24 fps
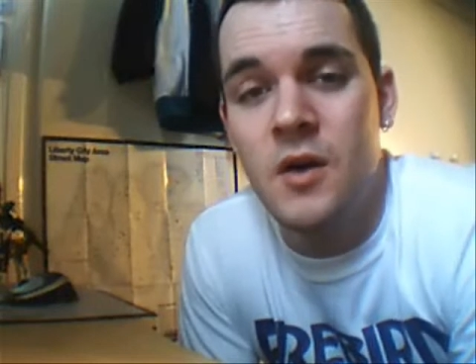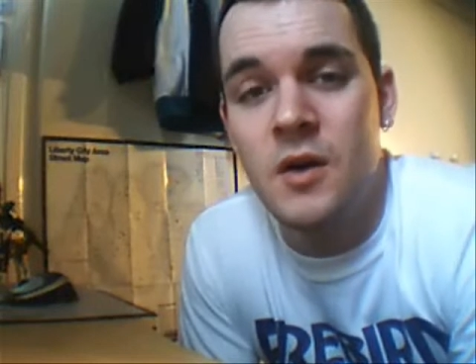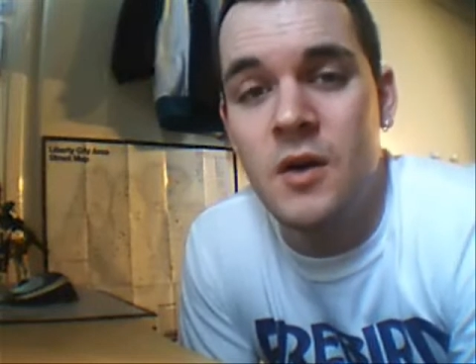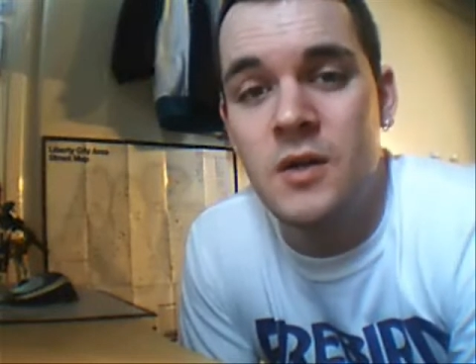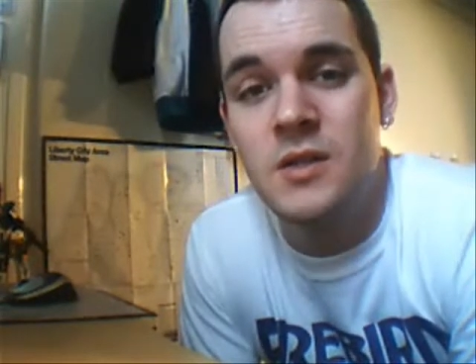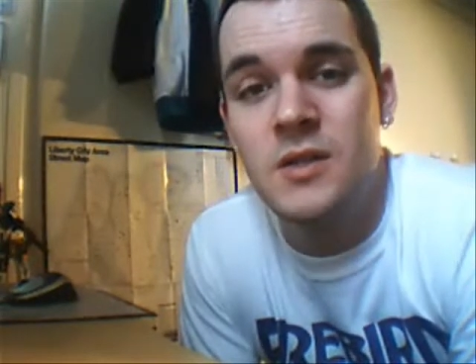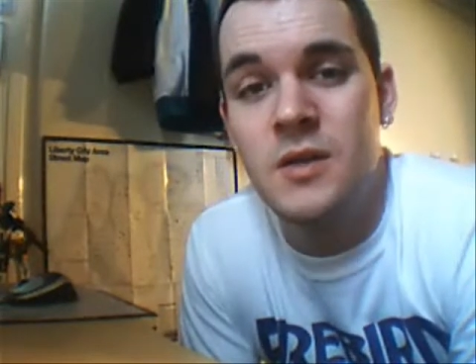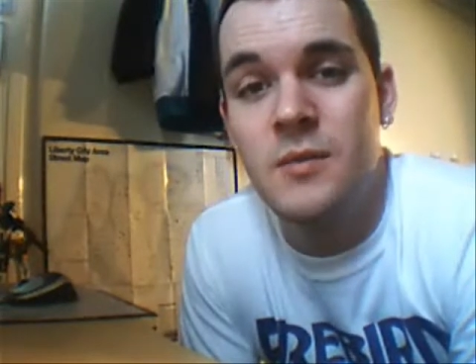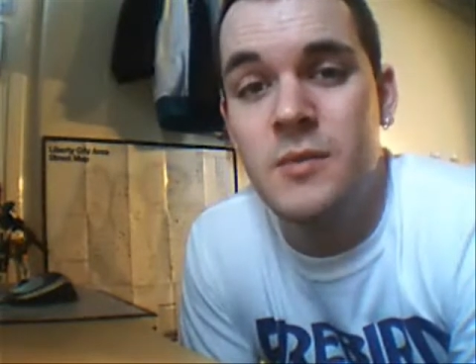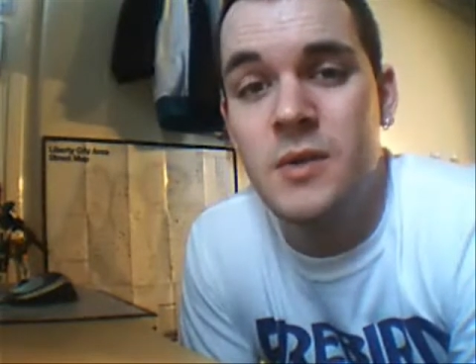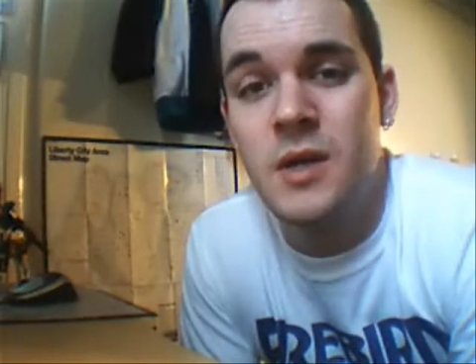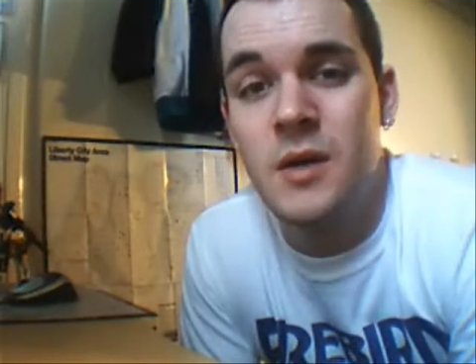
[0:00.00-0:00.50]

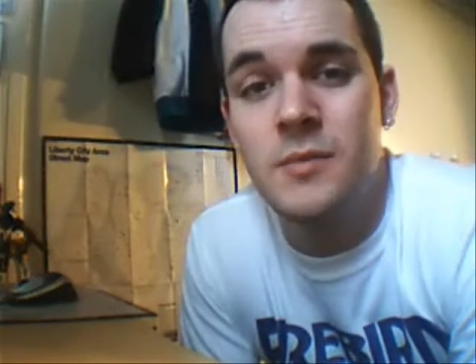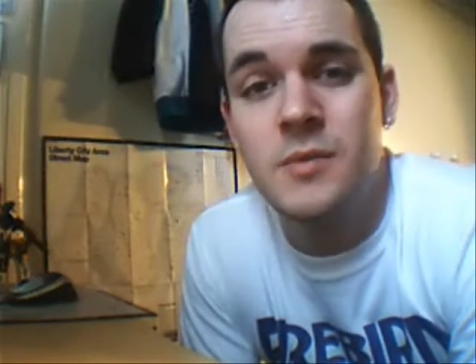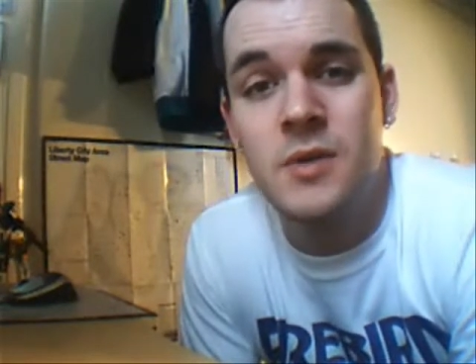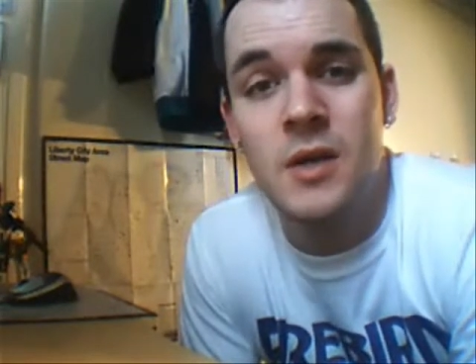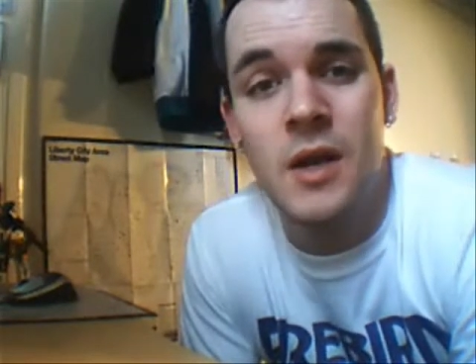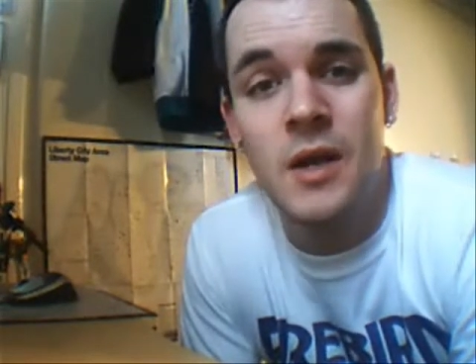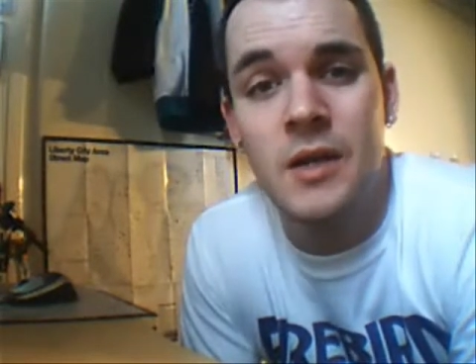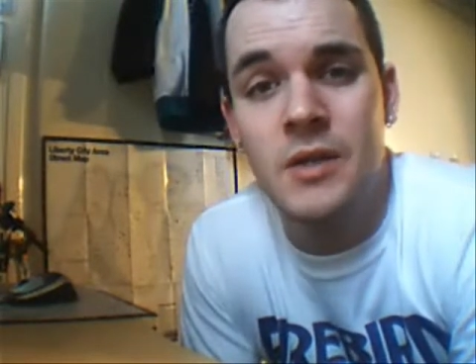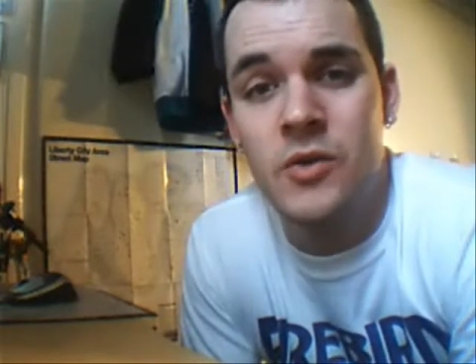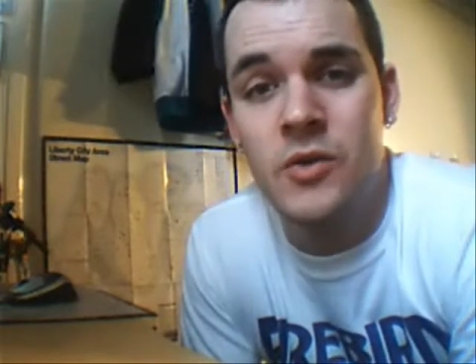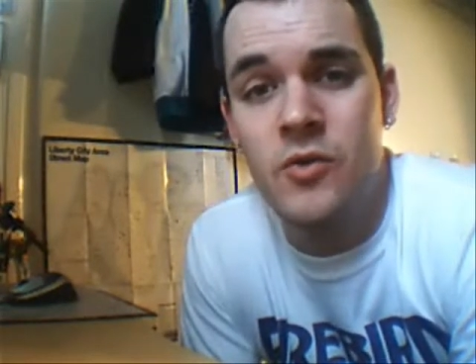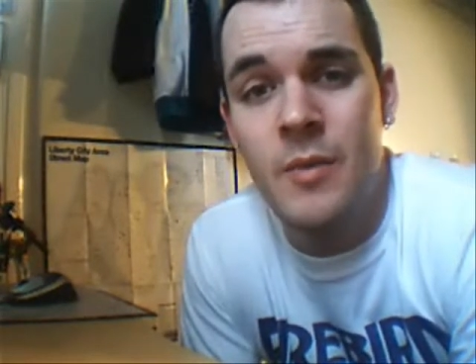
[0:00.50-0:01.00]
and sometimes I
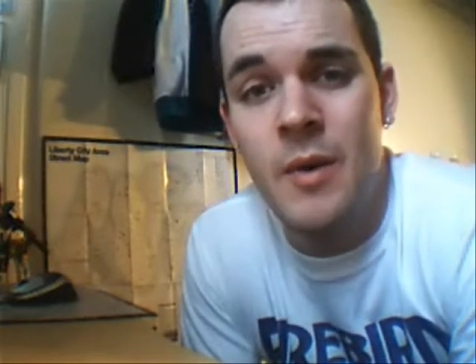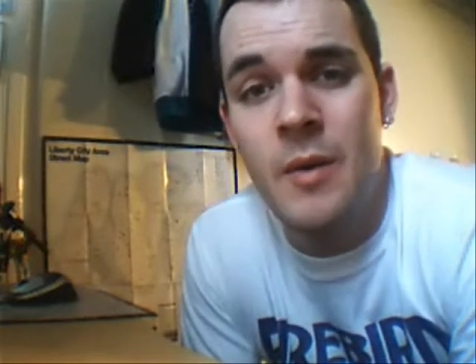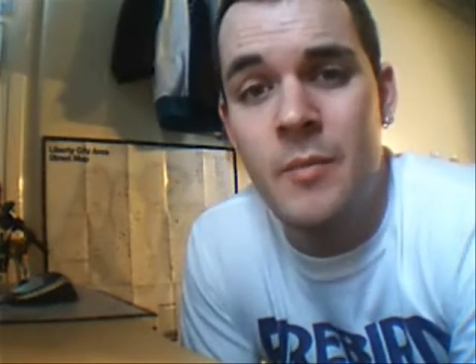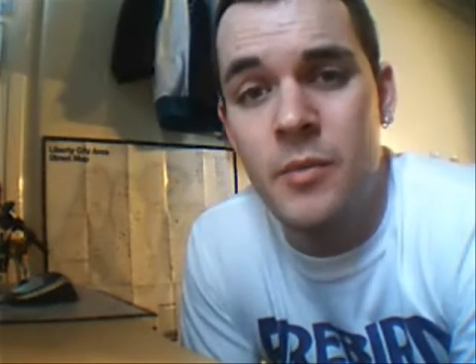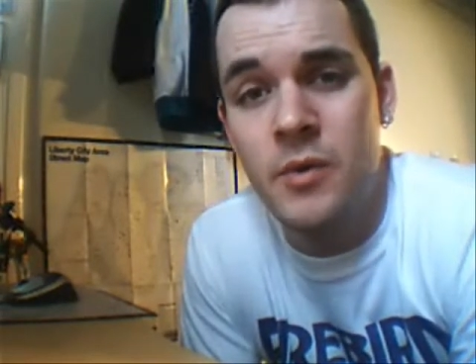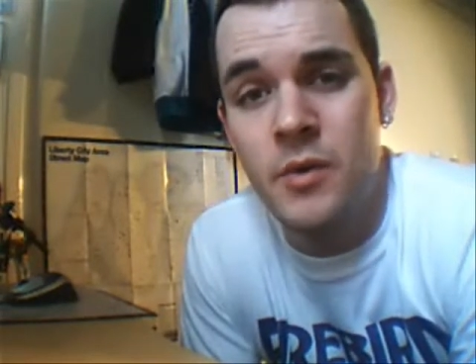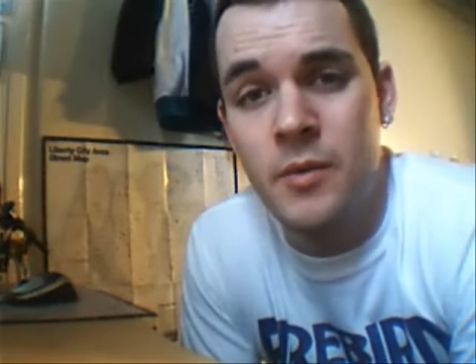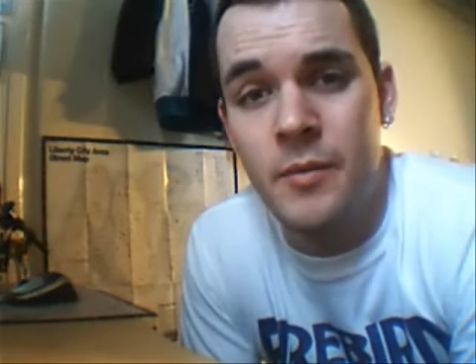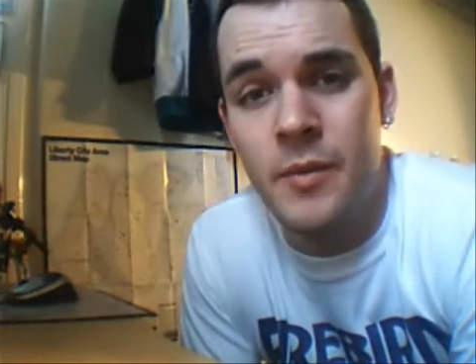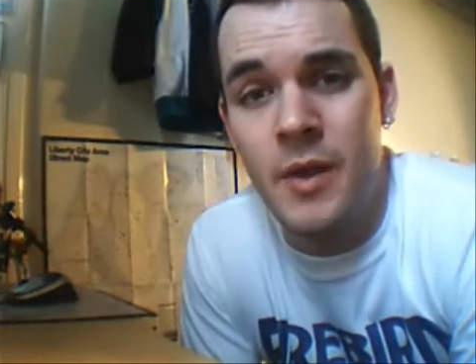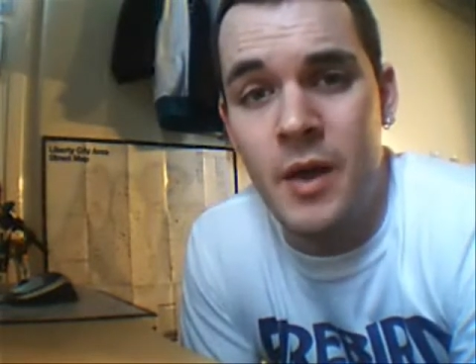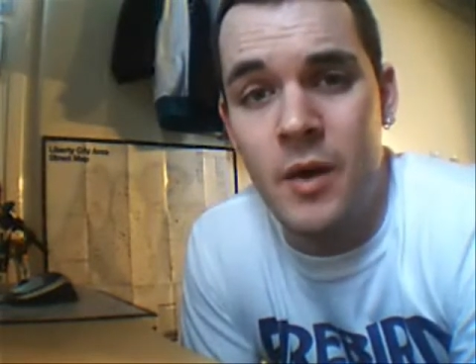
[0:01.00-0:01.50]
like to
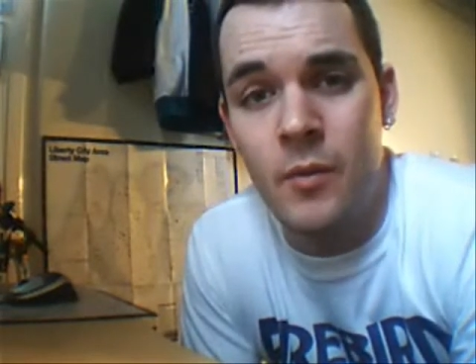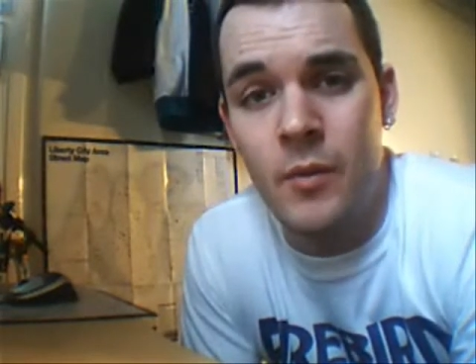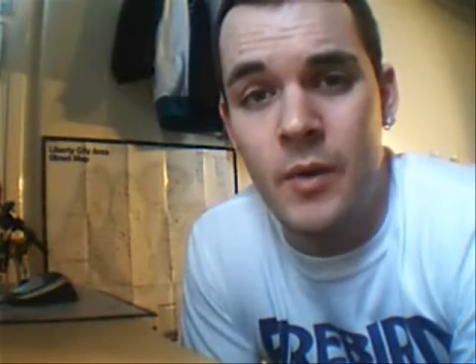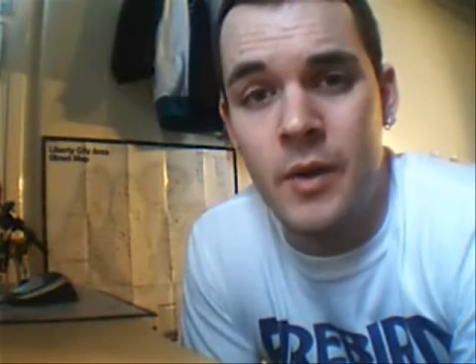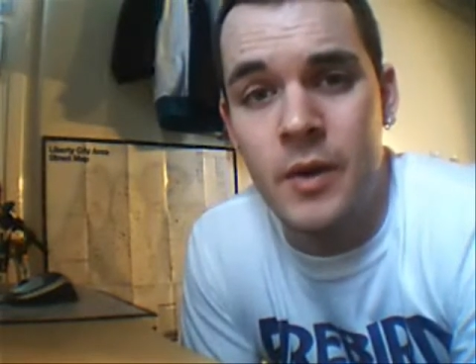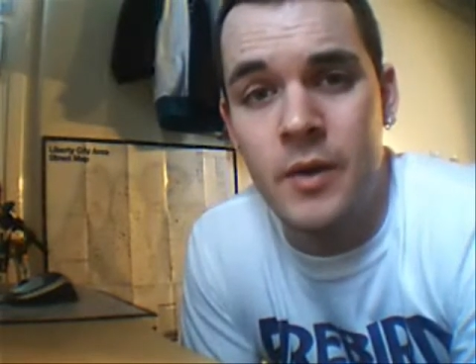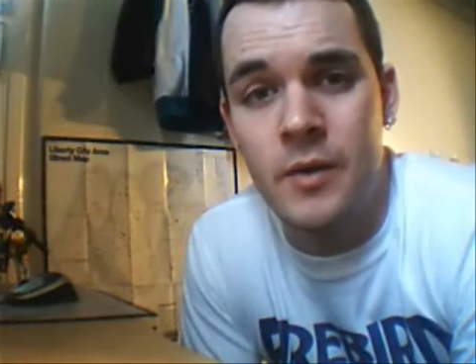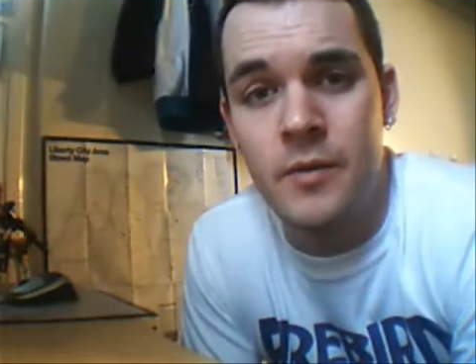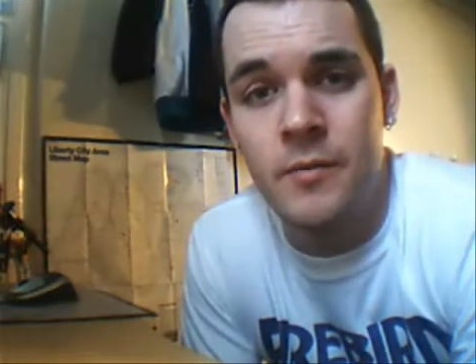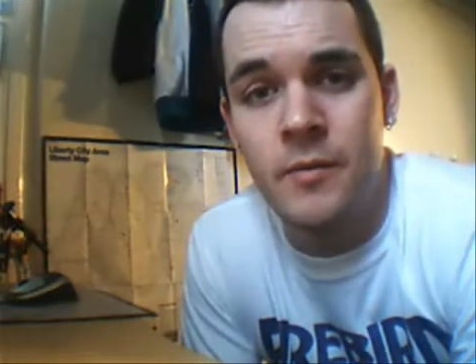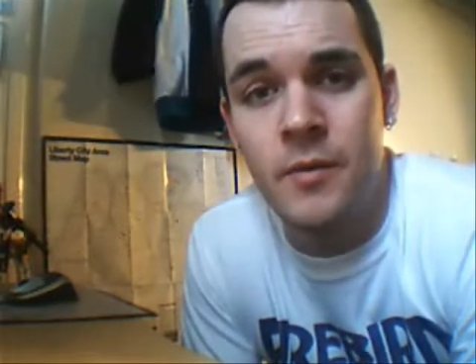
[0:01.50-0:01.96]
remember them that way.